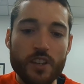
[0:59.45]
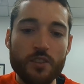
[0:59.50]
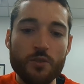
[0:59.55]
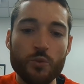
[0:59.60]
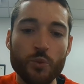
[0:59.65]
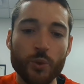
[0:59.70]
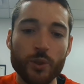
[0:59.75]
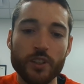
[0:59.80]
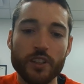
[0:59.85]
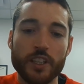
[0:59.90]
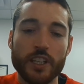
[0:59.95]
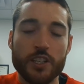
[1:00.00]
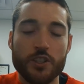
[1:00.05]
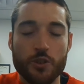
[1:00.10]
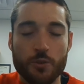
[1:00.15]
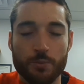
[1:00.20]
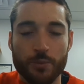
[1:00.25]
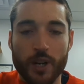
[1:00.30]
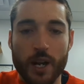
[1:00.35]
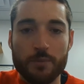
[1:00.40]
Really get
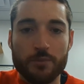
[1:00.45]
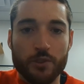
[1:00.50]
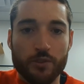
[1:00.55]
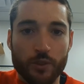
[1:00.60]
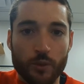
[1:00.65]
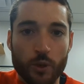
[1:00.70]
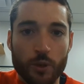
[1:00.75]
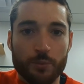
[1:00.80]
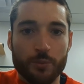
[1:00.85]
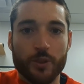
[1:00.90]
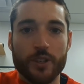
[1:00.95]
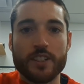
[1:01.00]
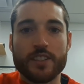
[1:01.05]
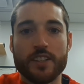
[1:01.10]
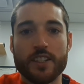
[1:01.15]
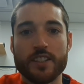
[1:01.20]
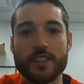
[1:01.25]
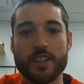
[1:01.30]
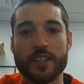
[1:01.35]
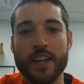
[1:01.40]
you prepped for
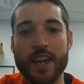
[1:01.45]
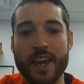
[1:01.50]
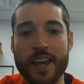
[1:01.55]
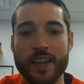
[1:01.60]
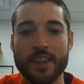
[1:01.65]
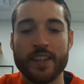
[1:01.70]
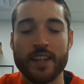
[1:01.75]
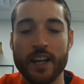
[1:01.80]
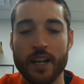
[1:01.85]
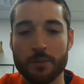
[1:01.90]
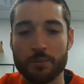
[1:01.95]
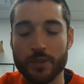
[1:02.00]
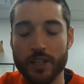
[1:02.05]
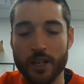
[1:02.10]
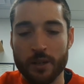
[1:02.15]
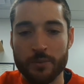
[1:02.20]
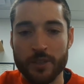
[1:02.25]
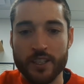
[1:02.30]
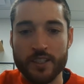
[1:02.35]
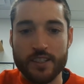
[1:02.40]
preseason and the
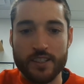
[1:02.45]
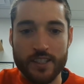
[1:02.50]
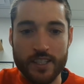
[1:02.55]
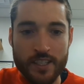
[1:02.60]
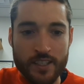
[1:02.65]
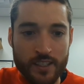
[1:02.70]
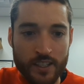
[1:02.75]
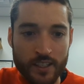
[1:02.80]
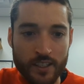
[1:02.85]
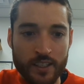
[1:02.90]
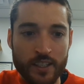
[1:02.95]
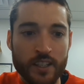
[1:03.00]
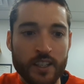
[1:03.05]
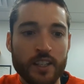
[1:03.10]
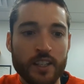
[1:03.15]
upcoming season.